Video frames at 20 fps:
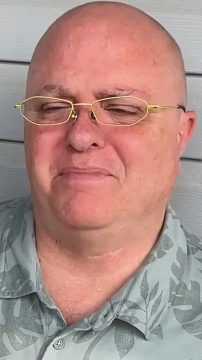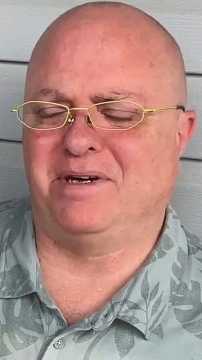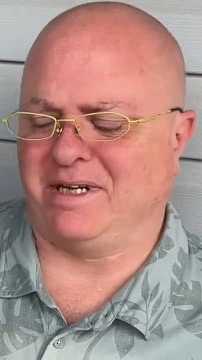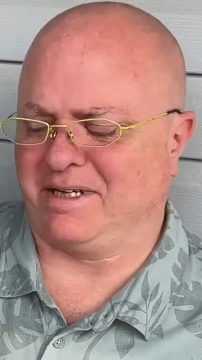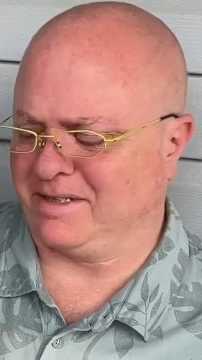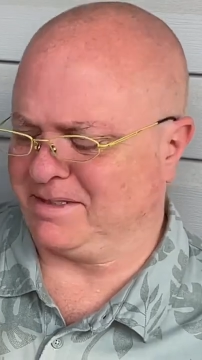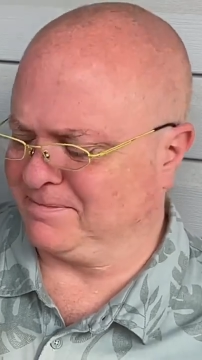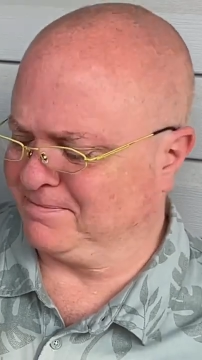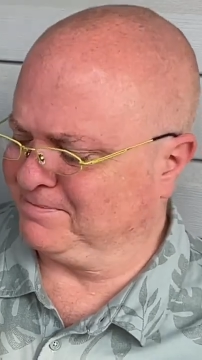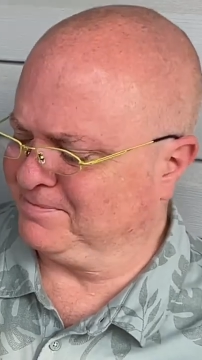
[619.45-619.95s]

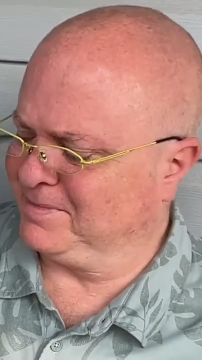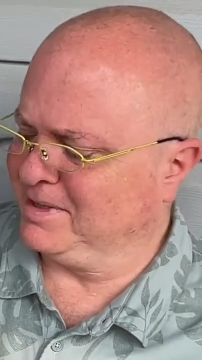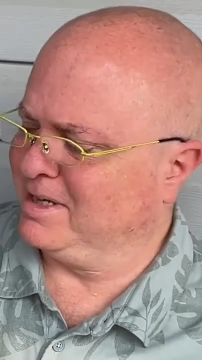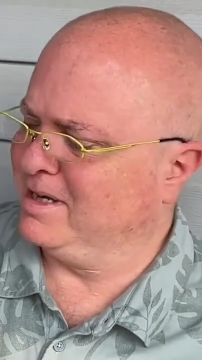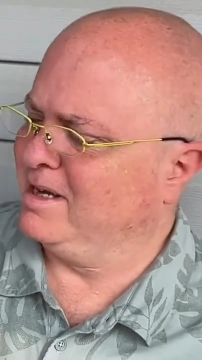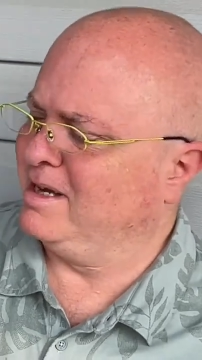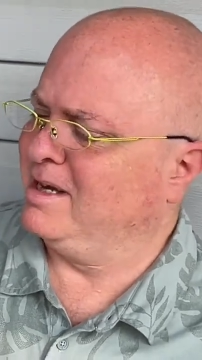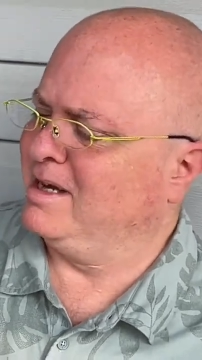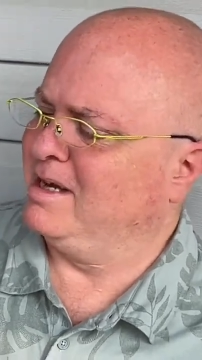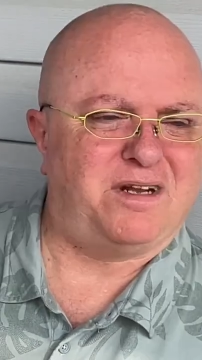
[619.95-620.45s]
but
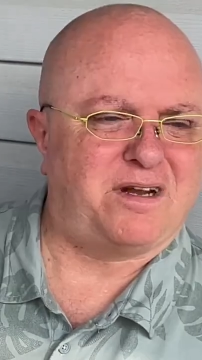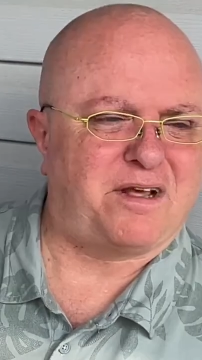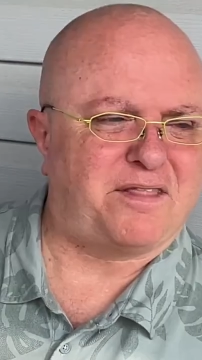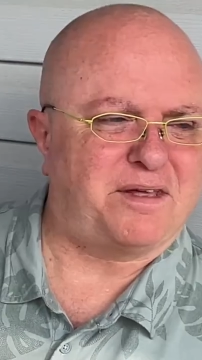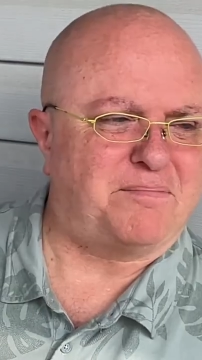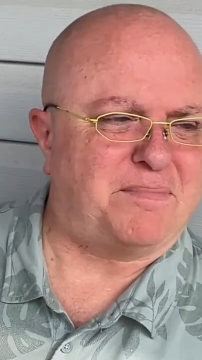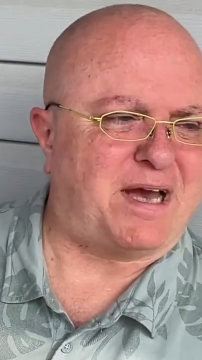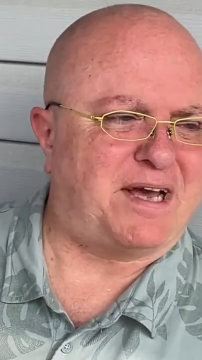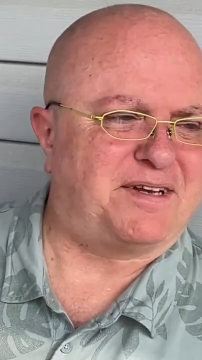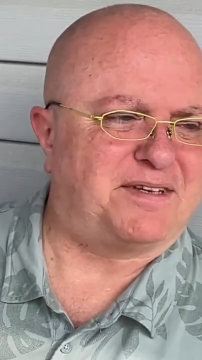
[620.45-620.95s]

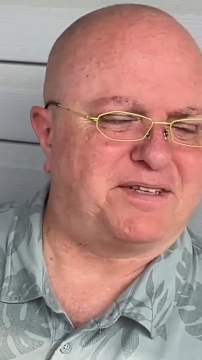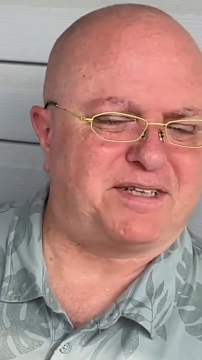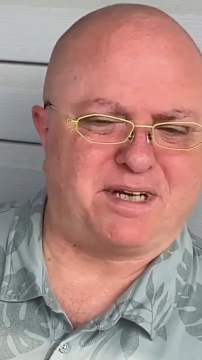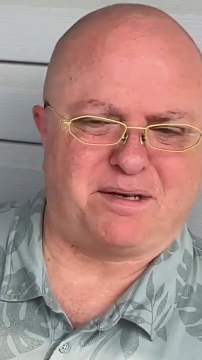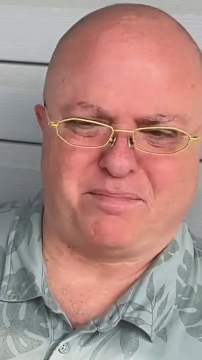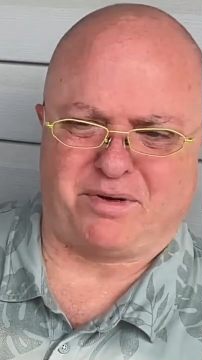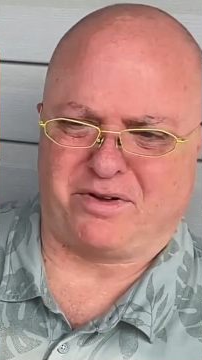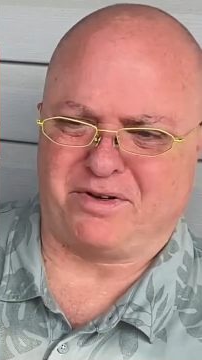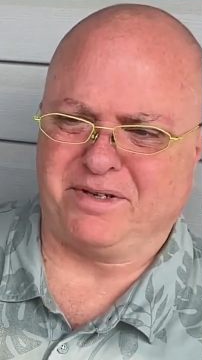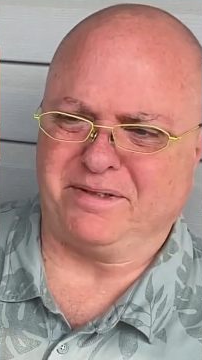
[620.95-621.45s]
Nothing bad to say
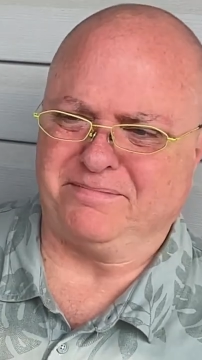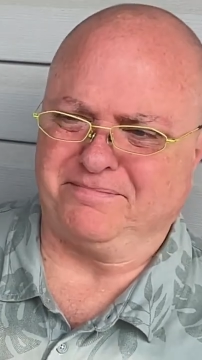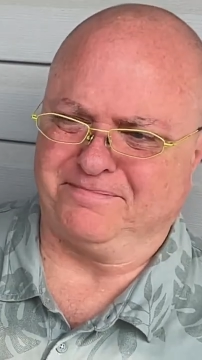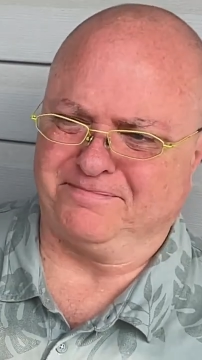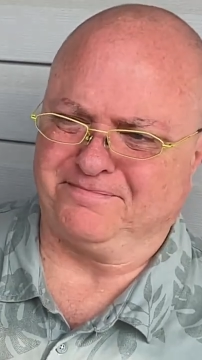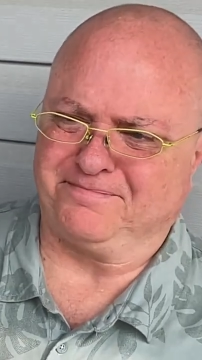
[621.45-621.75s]
about it.